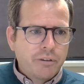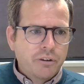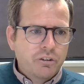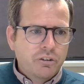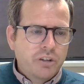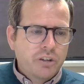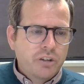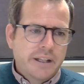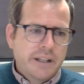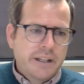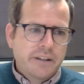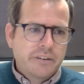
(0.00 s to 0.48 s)
that
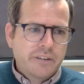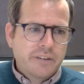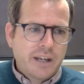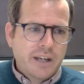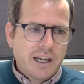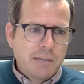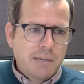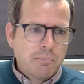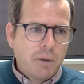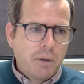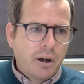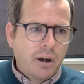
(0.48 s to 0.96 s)
shared the
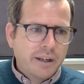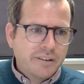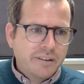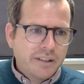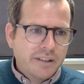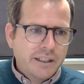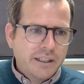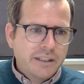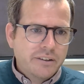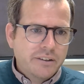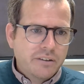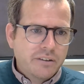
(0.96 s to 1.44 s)
same
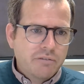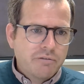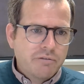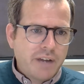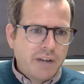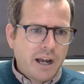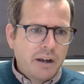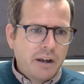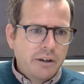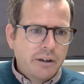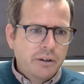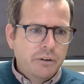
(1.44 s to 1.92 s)
ideas and
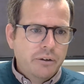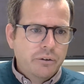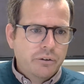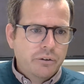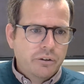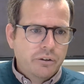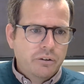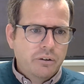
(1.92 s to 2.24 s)
values,